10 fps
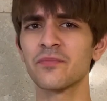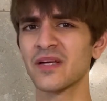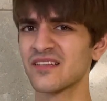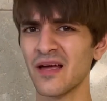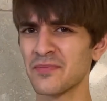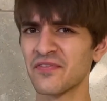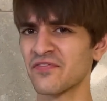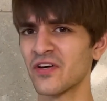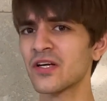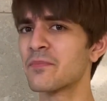because I
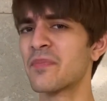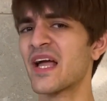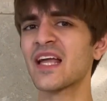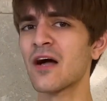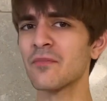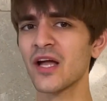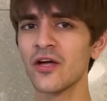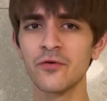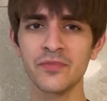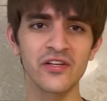prefer to pick out my
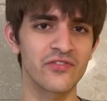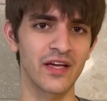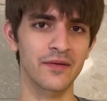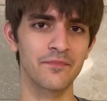own music.